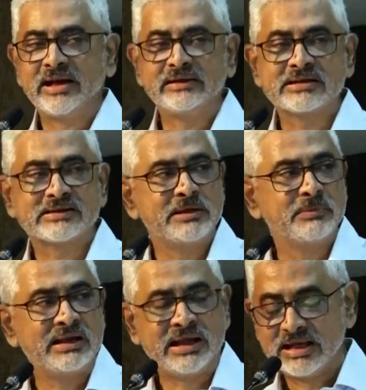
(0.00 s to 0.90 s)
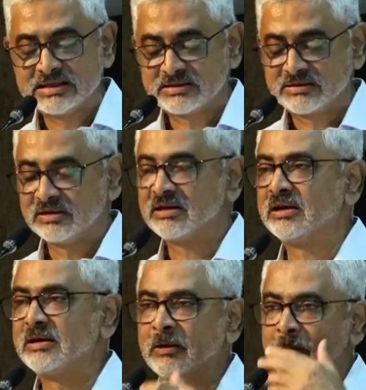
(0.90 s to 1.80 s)
and this table has
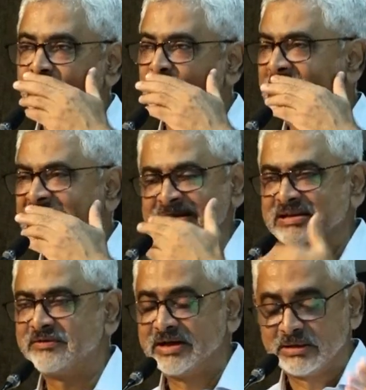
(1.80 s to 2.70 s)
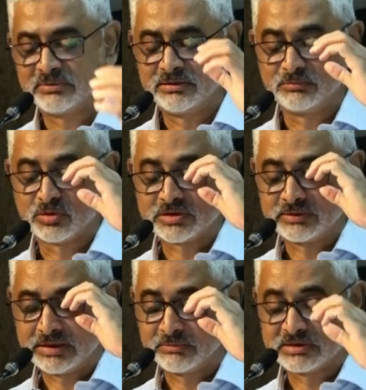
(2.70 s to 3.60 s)
uh, four legs, every table, most
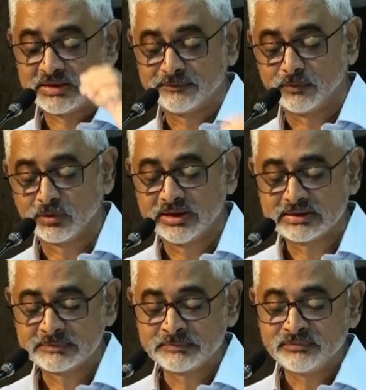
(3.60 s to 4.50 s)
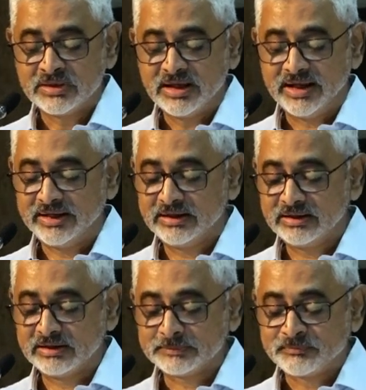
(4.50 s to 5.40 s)
of the tables have four legs
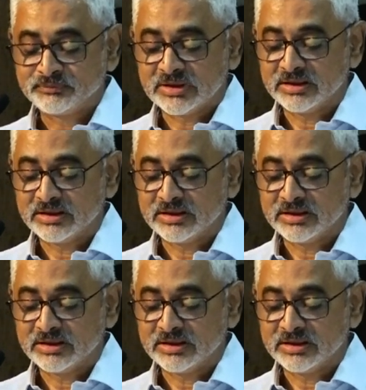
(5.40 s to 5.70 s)
and uh,